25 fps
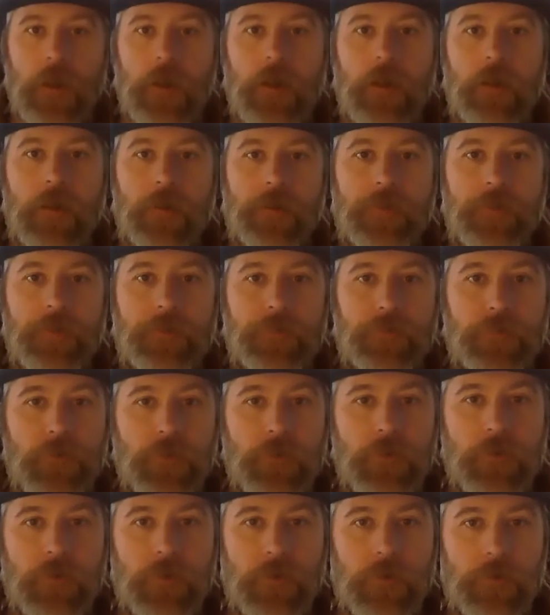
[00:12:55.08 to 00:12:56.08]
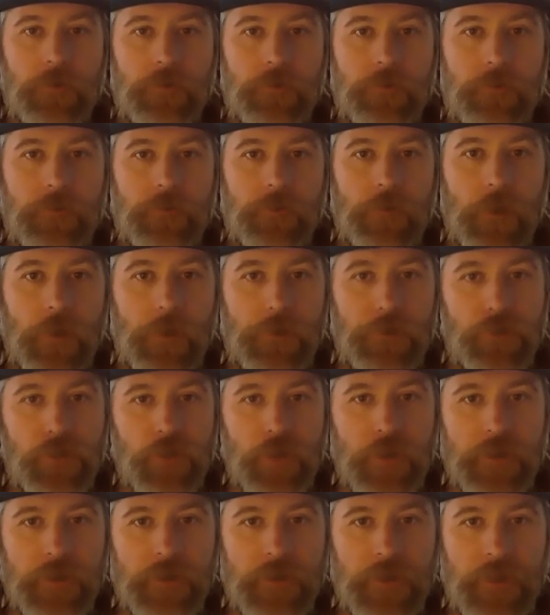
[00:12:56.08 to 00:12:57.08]
than their
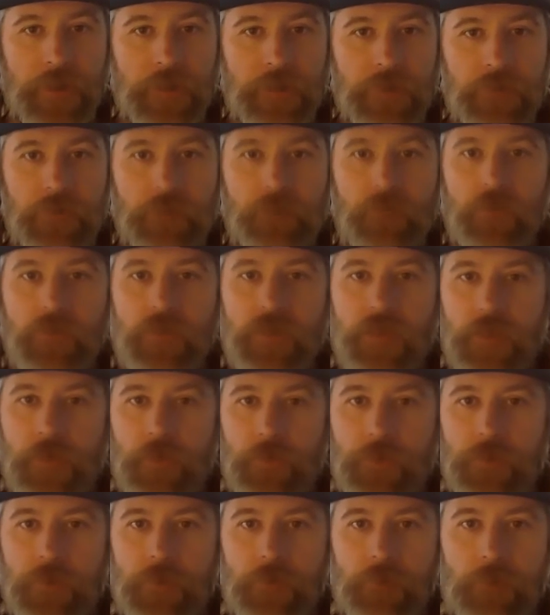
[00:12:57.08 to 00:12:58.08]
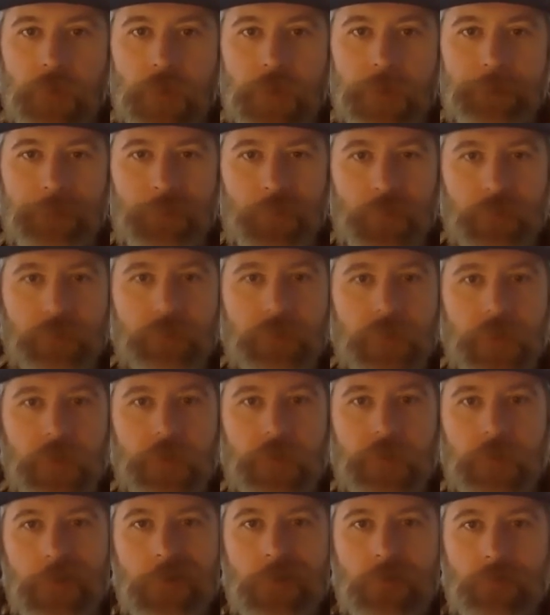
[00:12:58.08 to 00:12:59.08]
untrained leg. So if you kick with your right, you'll
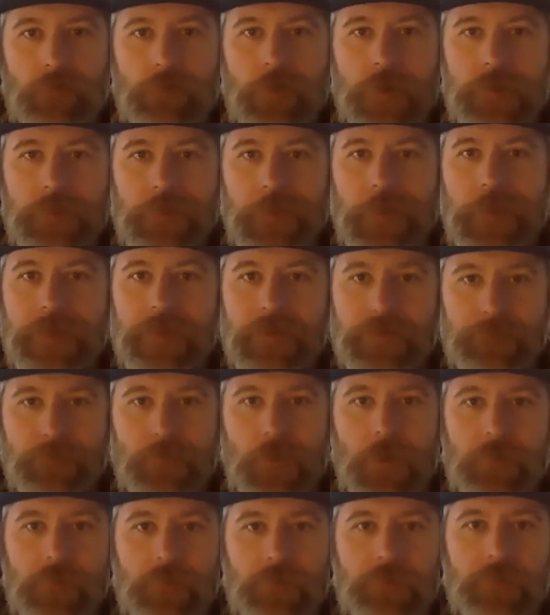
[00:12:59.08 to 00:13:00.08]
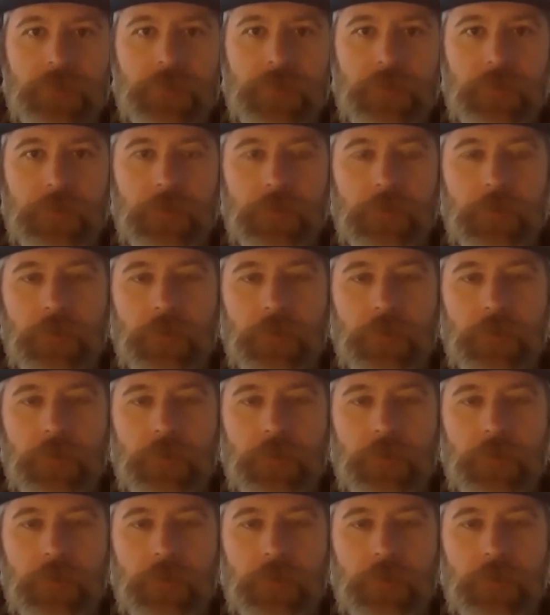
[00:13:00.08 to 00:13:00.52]
find that your right leg is probably a